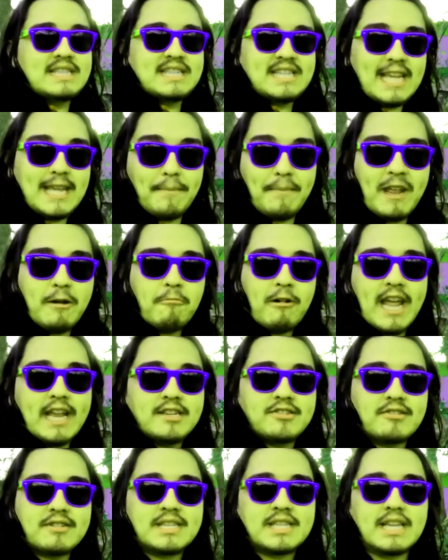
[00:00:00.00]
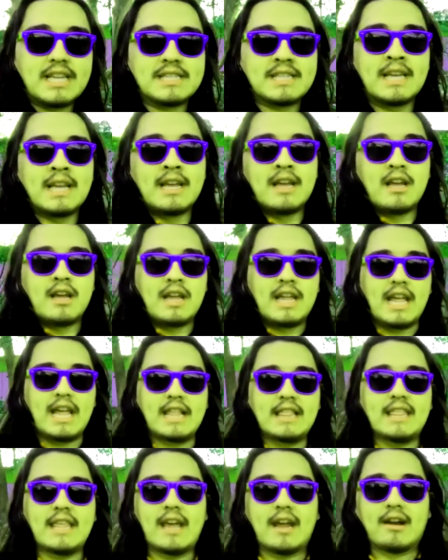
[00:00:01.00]
demon waitresses
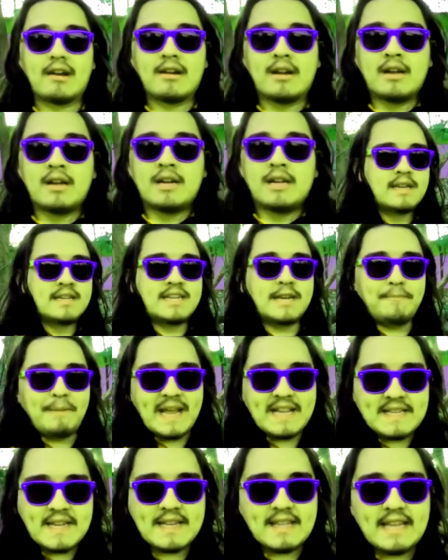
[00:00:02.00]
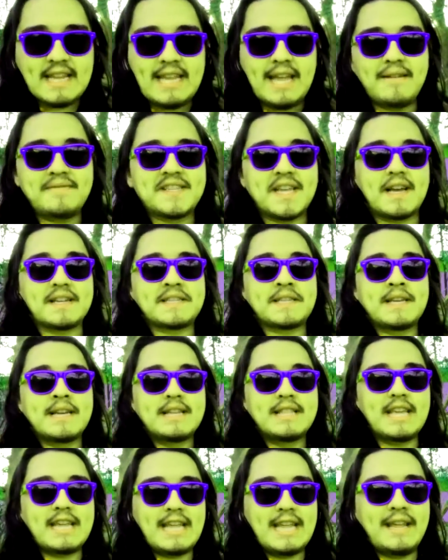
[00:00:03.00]
in there, she basically gives us
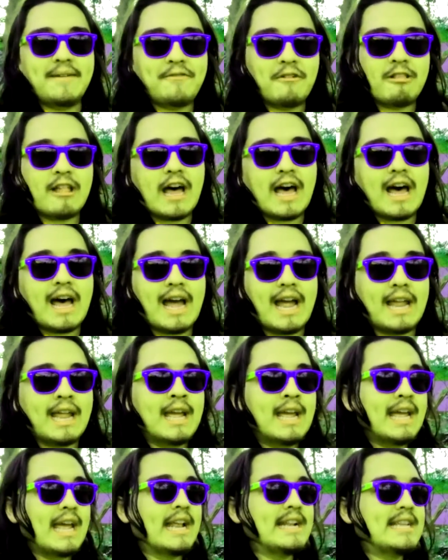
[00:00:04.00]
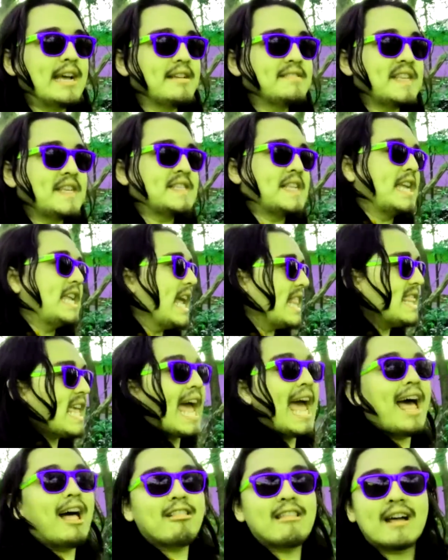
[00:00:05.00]
the evil eye and tells us to get the
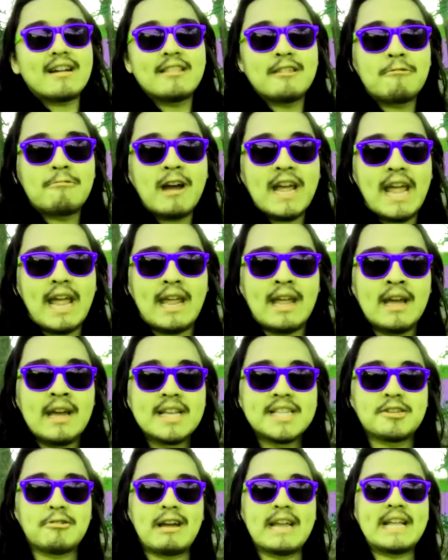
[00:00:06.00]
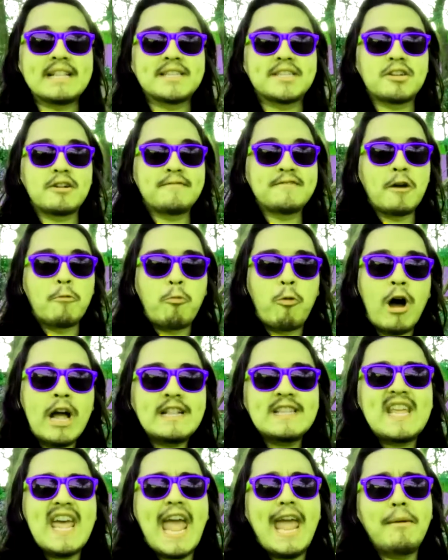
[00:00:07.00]
hell out of the way so I can serve the
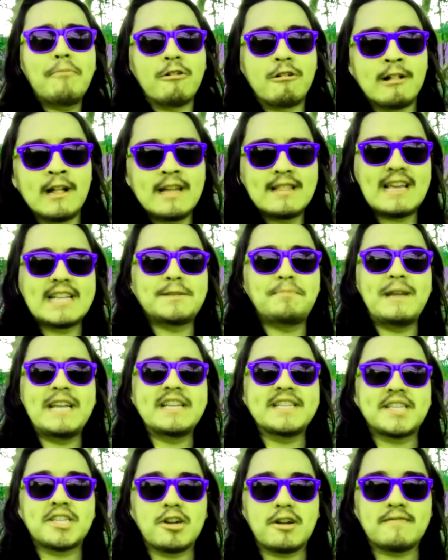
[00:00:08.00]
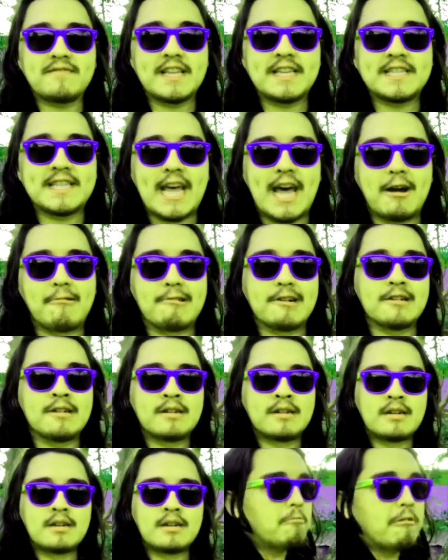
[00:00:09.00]
one table that's being served this hour.
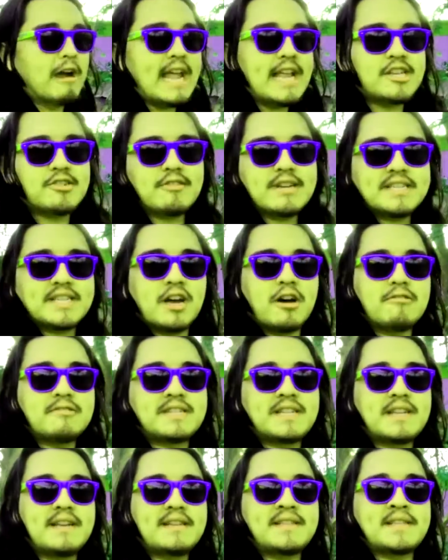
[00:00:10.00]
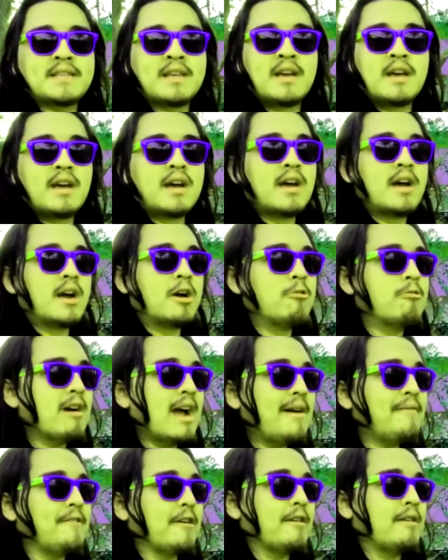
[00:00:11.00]
Waitress, hostess,
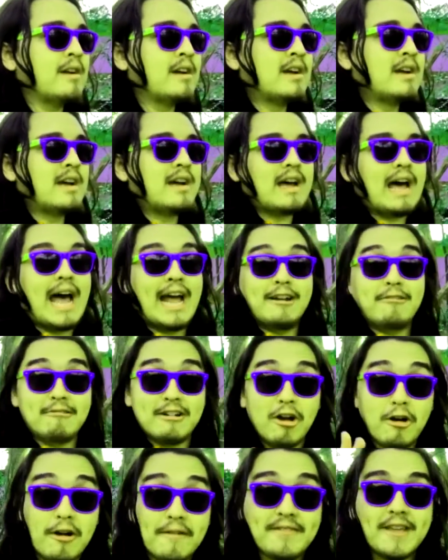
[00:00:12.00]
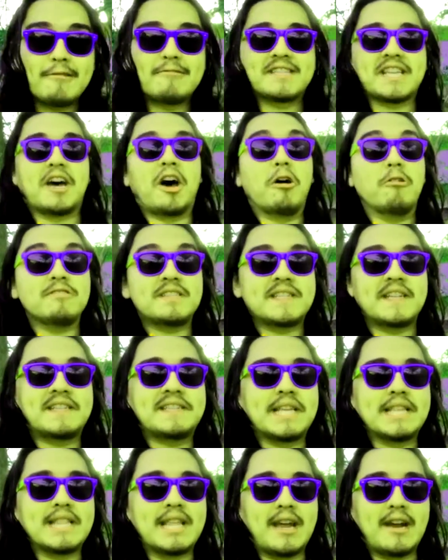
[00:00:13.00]
whoever, I don't know if there was a
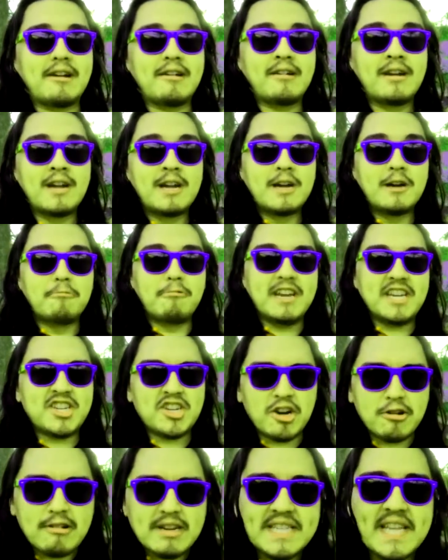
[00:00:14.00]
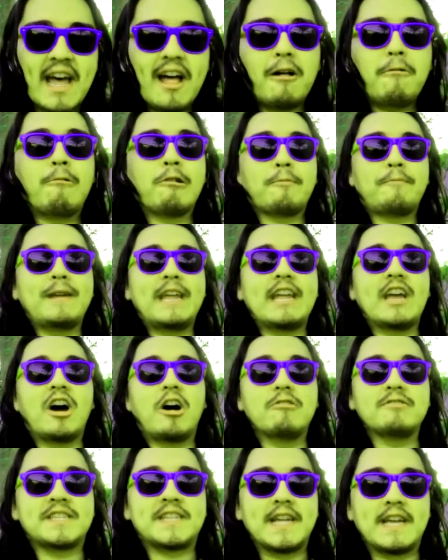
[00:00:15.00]
hostess in there. We sure as hell weren't being
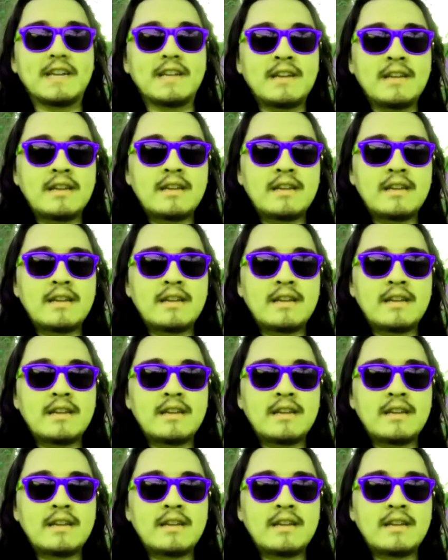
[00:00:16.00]
hosted.